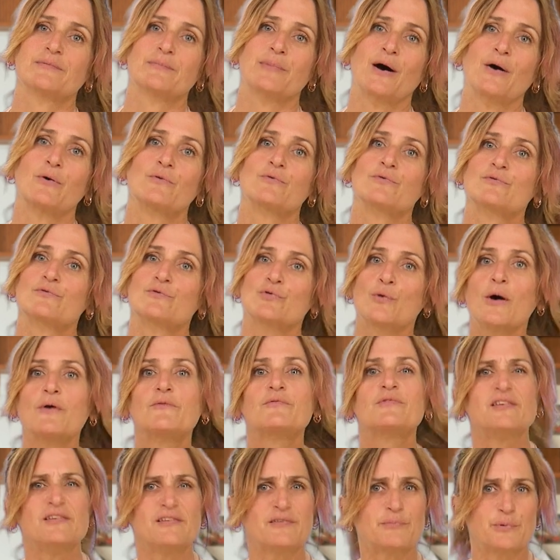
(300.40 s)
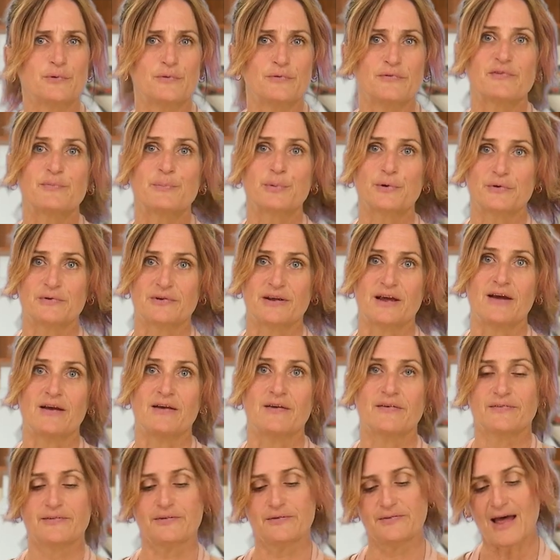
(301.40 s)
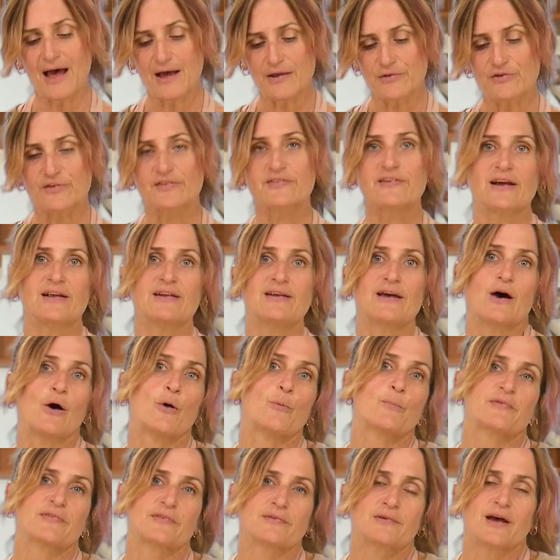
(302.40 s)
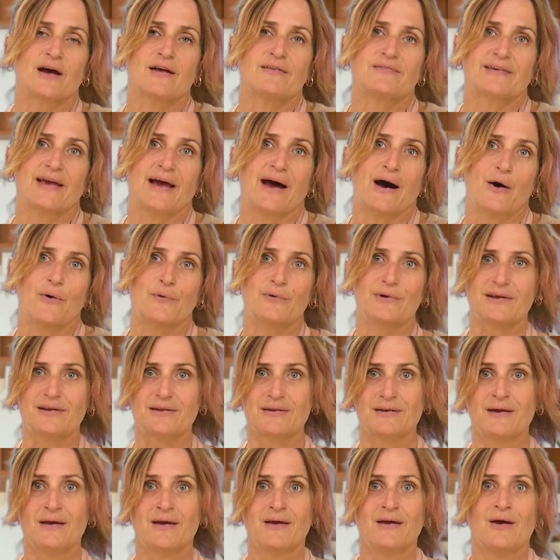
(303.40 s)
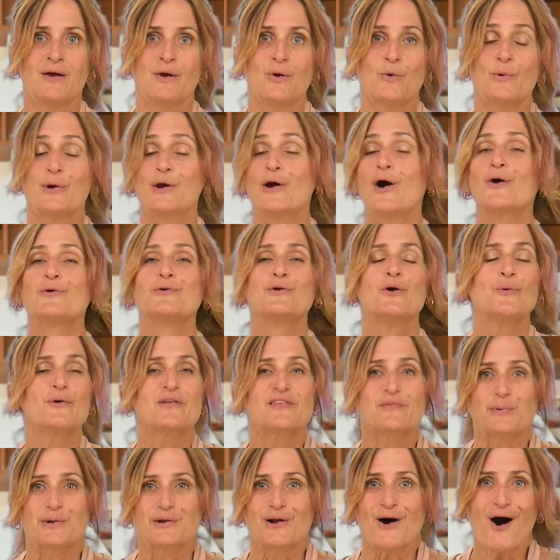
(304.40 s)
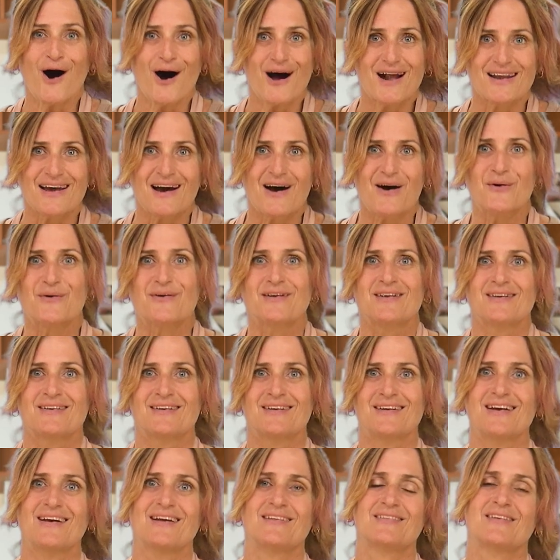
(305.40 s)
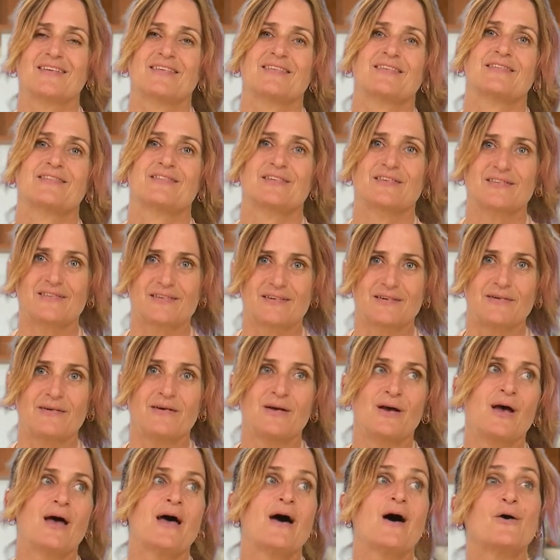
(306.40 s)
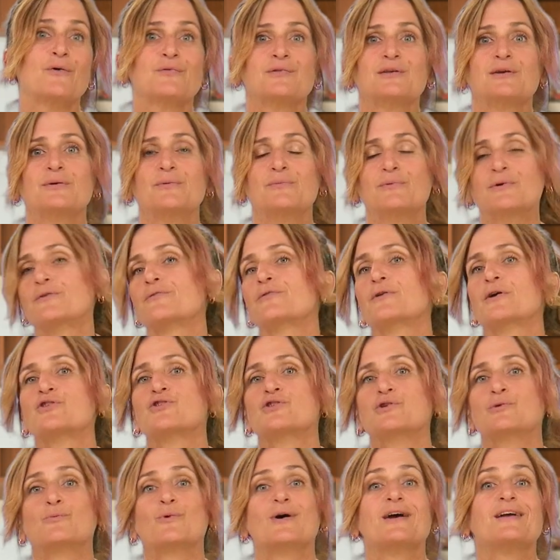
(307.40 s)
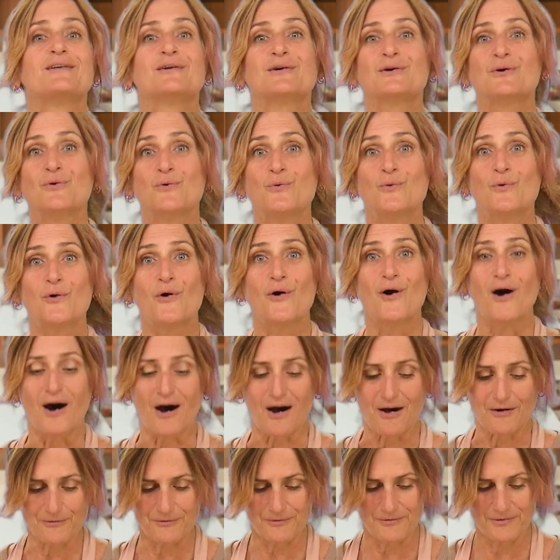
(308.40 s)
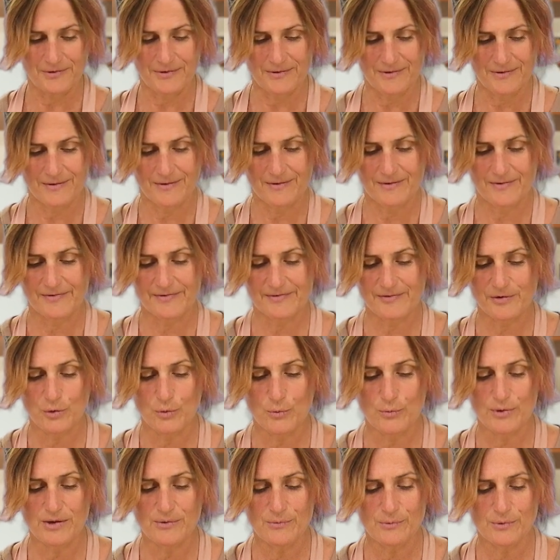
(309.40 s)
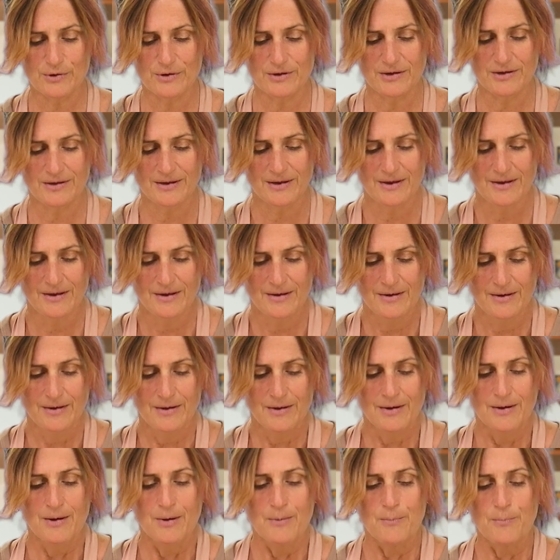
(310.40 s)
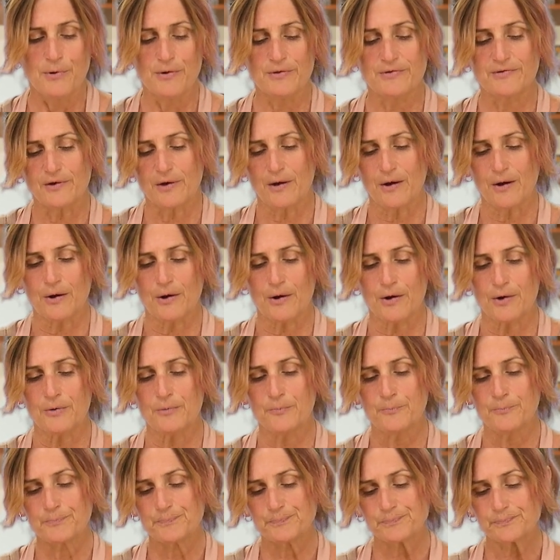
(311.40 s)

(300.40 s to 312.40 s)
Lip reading: about 12 teaspoons per day. So that just kind of helps cut down. And we all know it's been hot out, and this is just a healthy, refreshing way to cool off. So we would put our